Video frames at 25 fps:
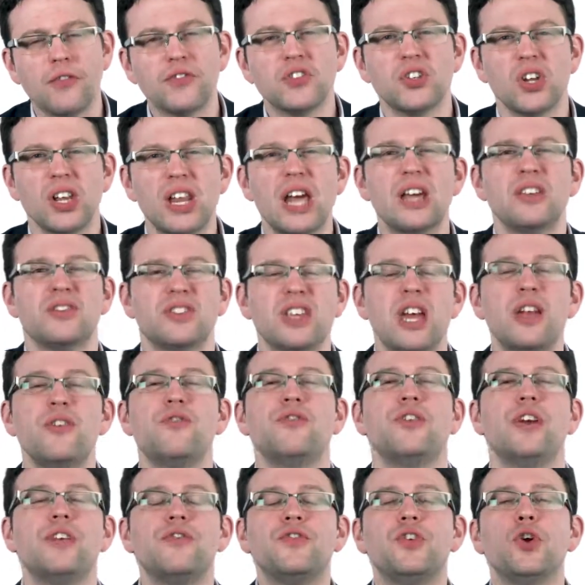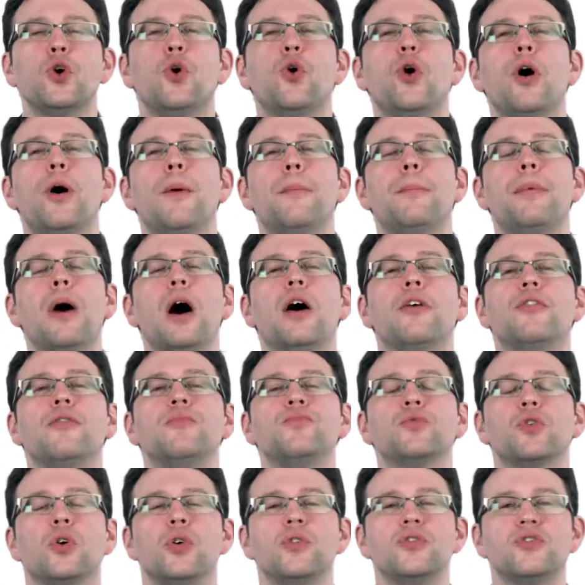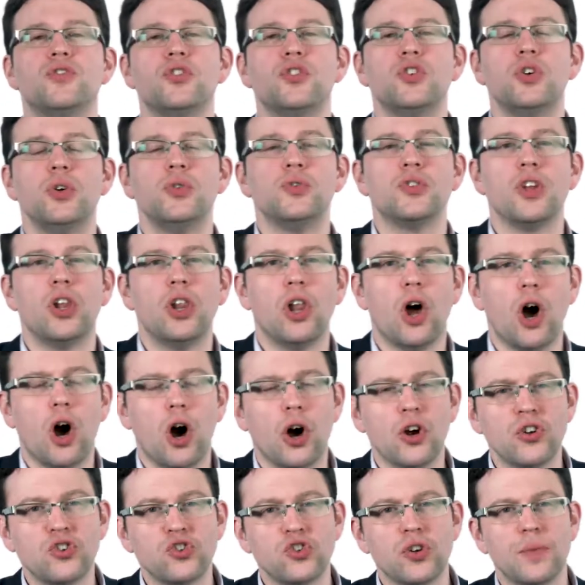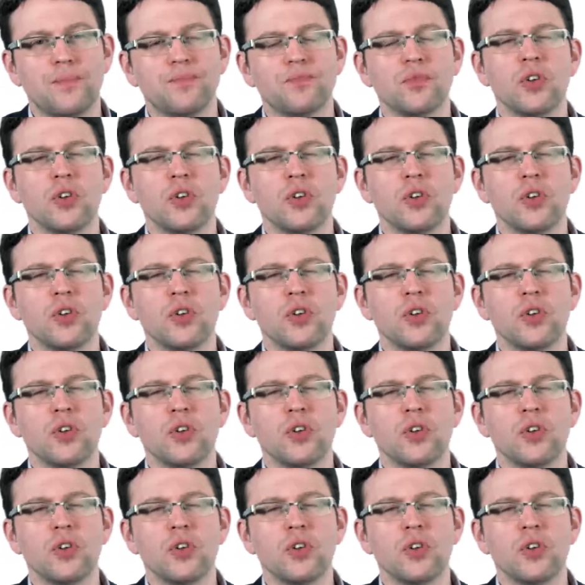So let's say 50 or above constitutes large.